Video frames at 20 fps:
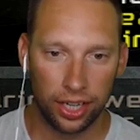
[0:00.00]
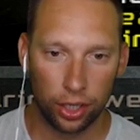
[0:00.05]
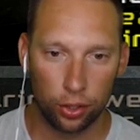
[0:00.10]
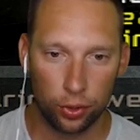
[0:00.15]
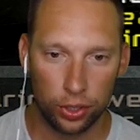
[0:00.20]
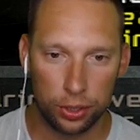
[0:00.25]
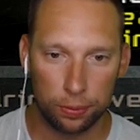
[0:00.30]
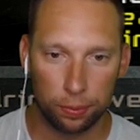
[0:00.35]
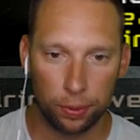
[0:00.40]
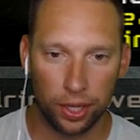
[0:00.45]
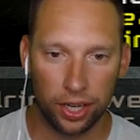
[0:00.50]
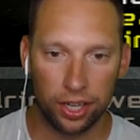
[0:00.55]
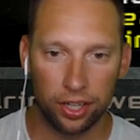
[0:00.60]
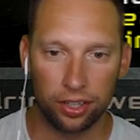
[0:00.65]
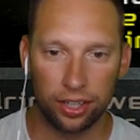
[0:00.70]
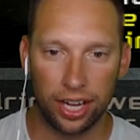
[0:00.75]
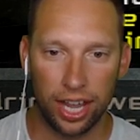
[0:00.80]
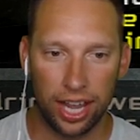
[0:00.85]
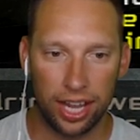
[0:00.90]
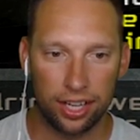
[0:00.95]
Increased
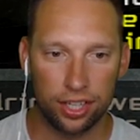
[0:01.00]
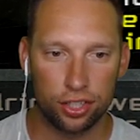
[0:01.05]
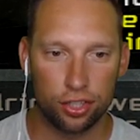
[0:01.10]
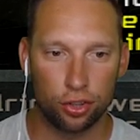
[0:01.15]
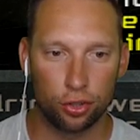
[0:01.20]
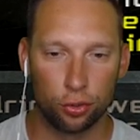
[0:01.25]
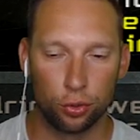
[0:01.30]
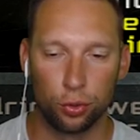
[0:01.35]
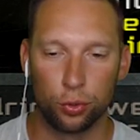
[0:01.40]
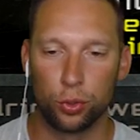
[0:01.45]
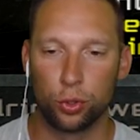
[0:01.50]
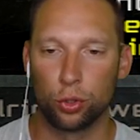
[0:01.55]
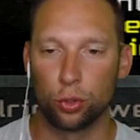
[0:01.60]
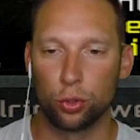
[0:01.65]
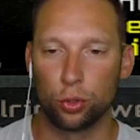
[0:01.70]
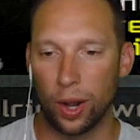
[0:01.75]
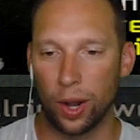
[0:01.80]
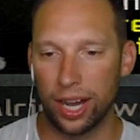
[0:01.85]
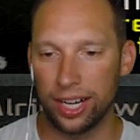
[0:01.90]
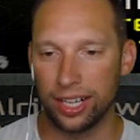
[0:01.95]
player gains through
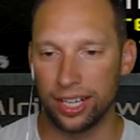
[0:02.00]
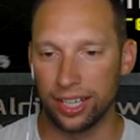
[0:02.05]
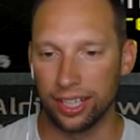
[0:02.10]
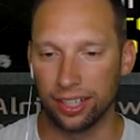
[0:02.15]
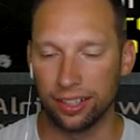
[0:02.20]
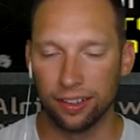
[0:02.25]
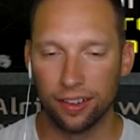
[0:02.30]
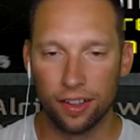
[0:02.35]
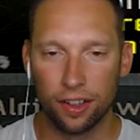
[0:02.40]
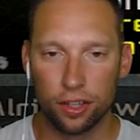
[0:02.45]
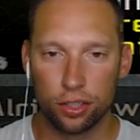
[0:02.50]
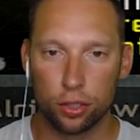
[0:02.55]
training.